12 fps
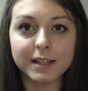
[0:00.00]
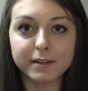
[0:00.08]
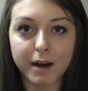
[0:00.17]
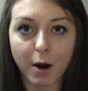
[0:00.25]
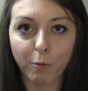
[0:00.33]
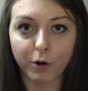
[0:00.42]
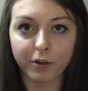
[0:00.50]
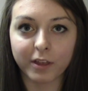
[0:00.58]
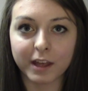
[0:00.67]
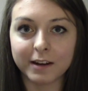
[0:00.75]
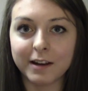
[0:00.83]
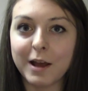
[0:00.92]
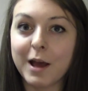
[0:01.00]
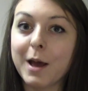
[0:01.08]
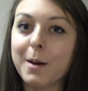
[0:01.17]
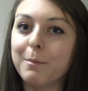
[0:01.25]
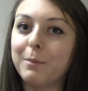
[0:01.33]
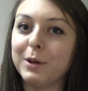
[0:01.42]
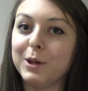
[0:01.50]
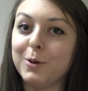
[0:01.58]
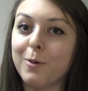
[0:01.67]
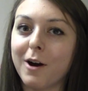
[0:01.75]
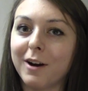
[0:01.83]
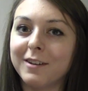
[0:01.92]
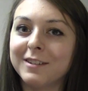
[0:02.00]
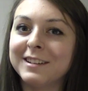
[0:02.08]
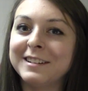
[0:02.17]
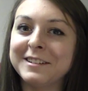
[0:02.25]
It's not worth it. But you are.